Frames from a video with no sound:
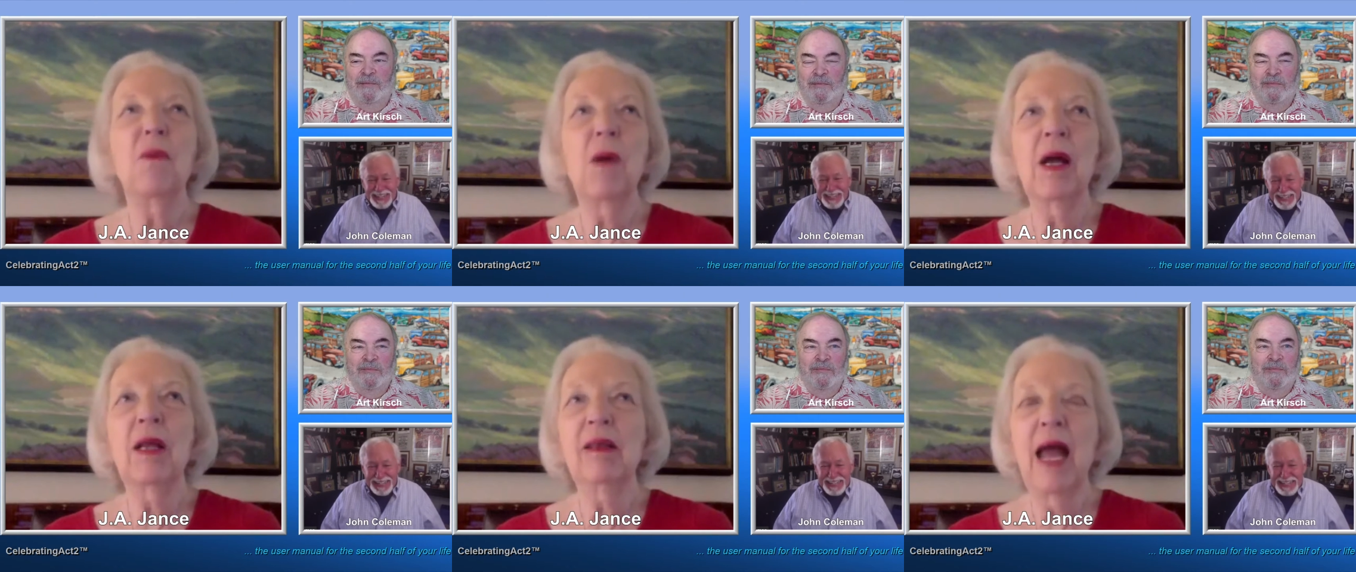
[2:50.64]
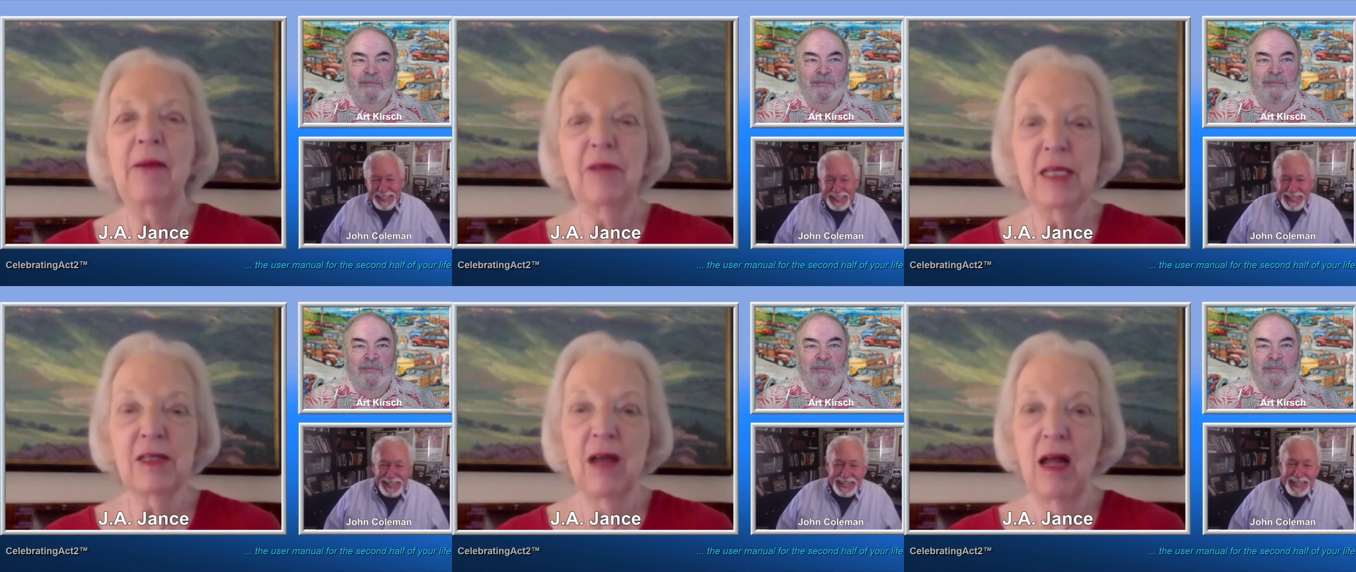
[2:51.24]
Speaker 1: where life
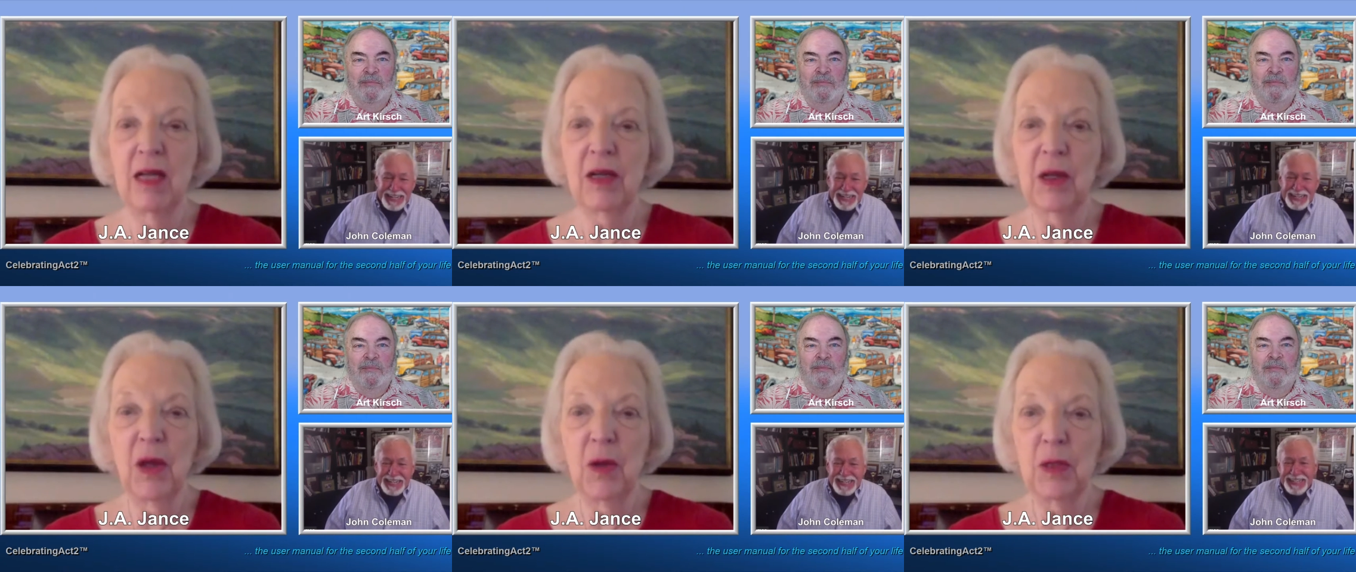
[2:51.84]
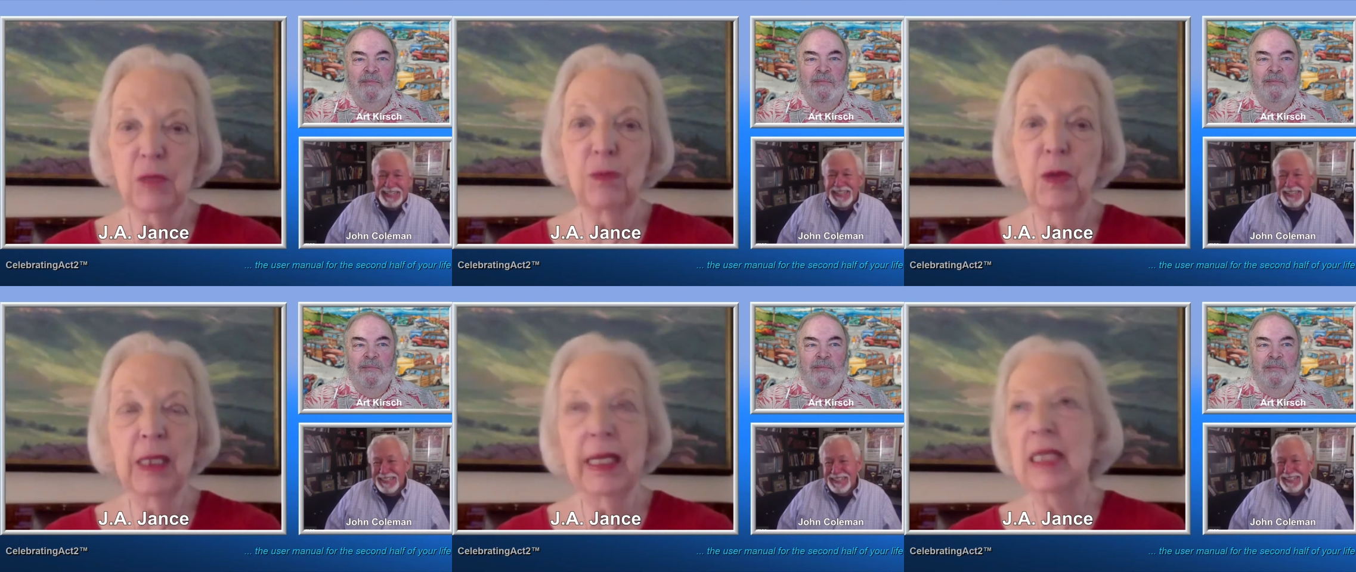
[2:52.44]
does not go
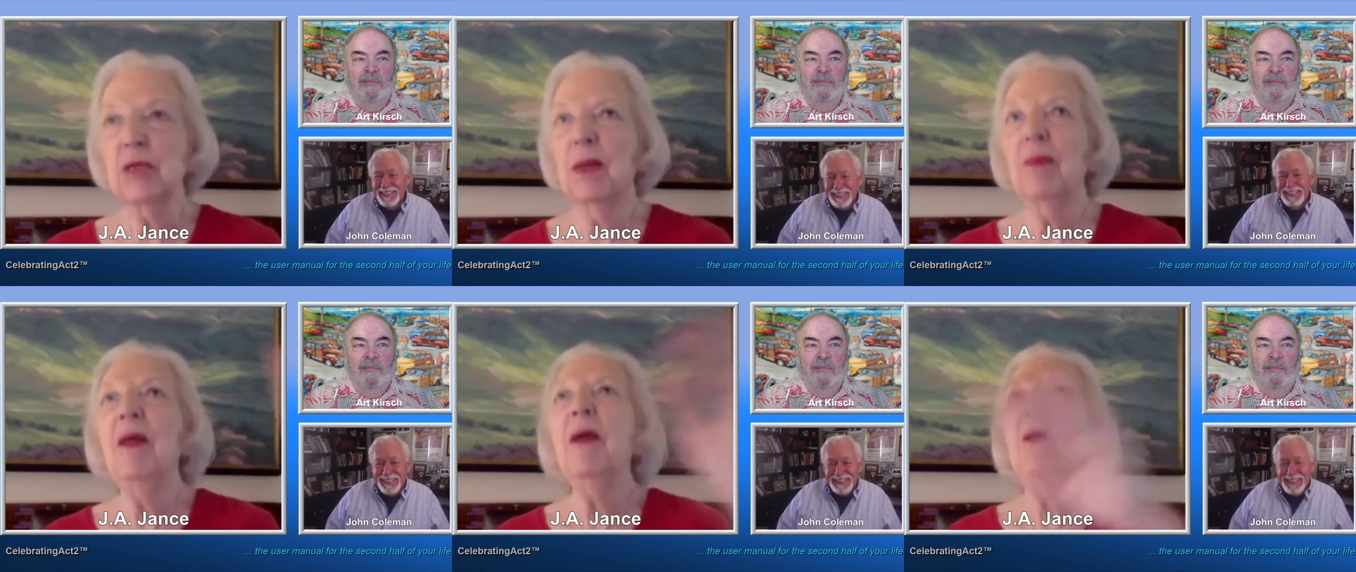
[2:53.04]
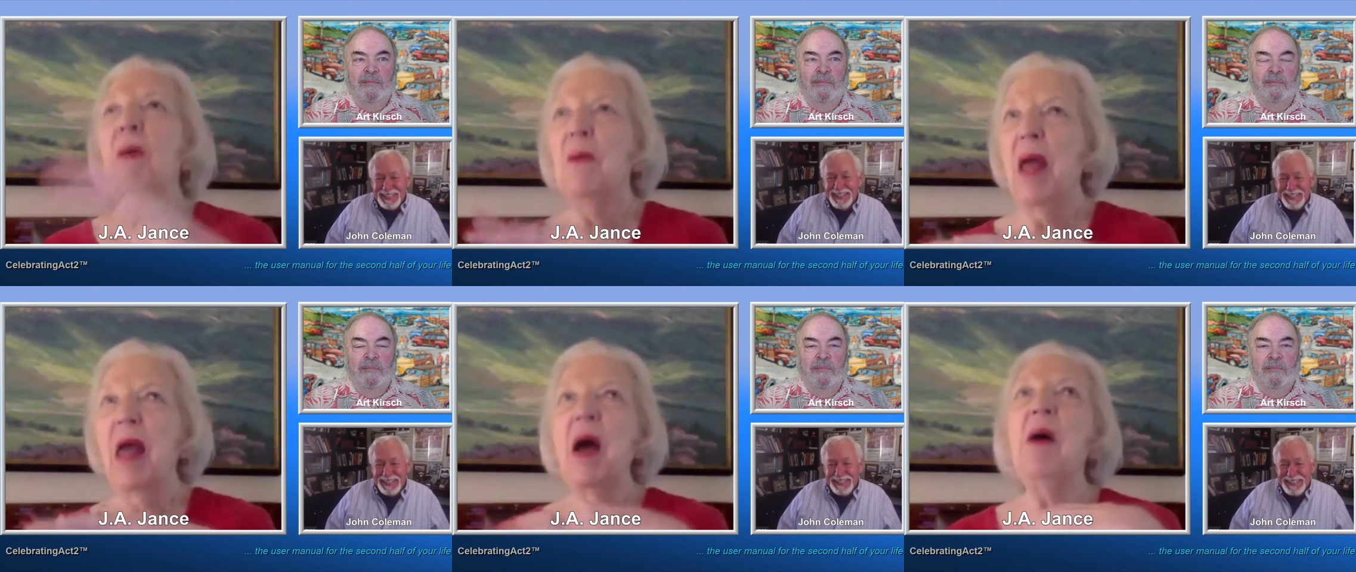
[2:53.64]
smoothly as we
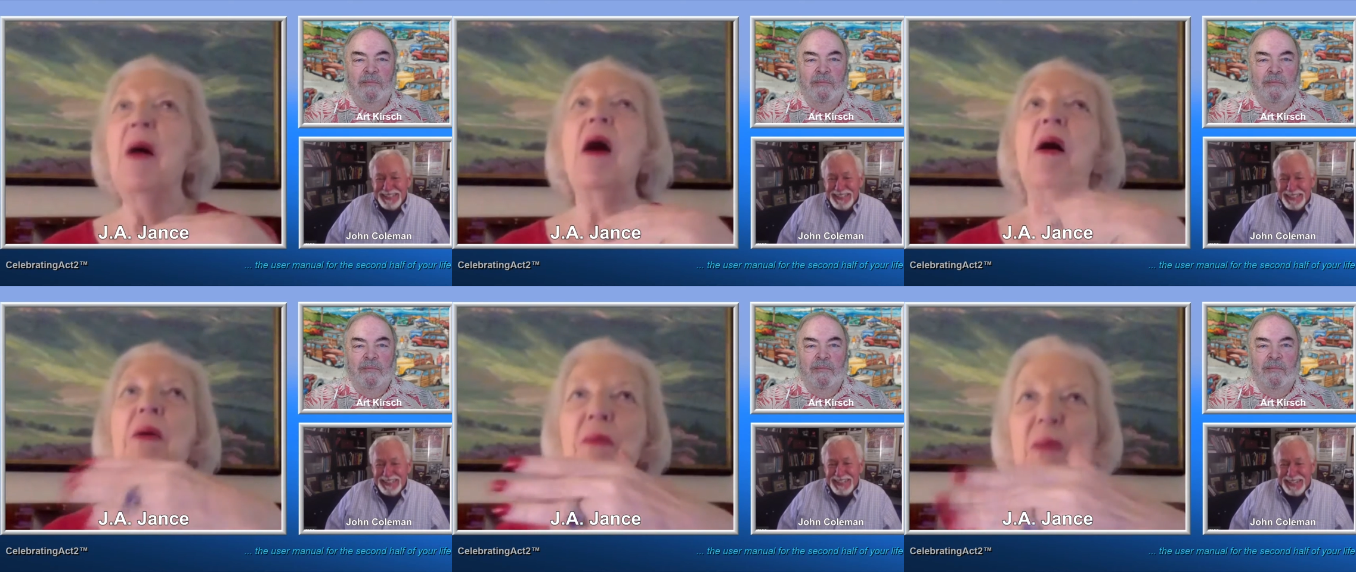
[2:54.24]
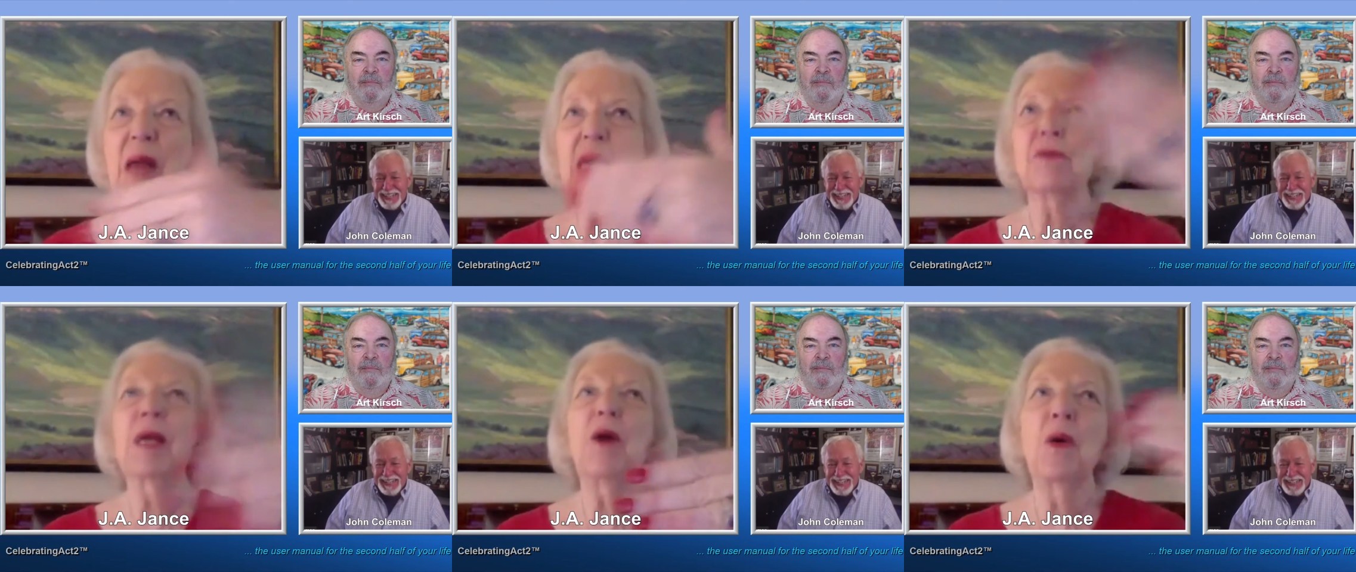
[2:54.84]
uh,
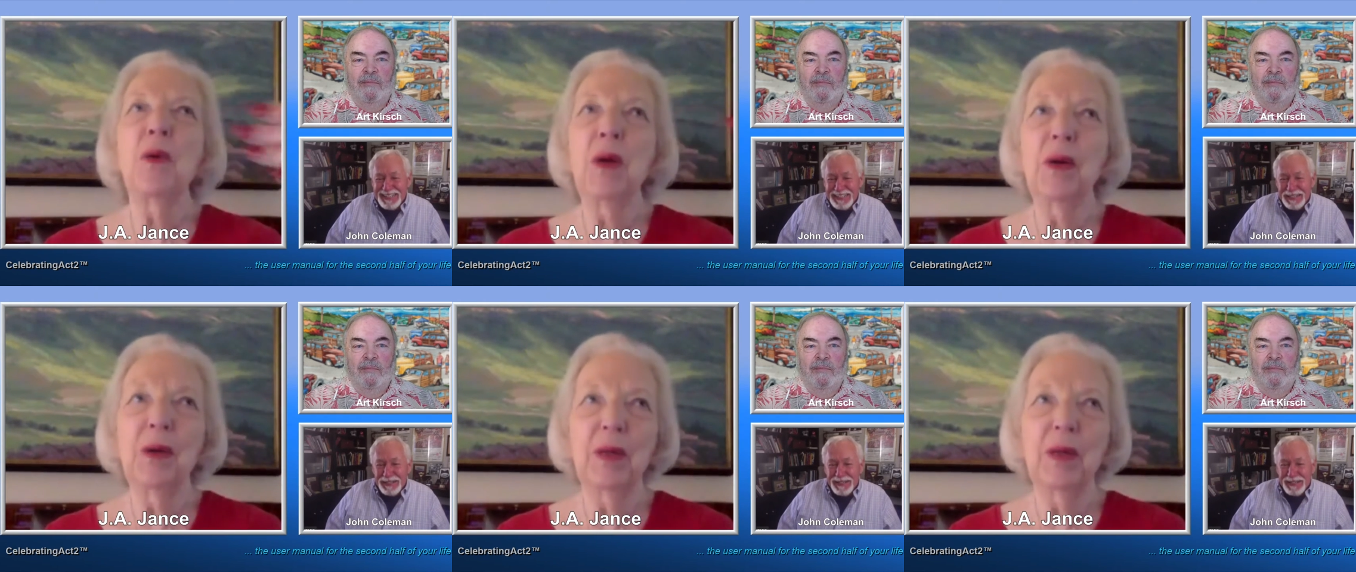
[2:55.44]
as we go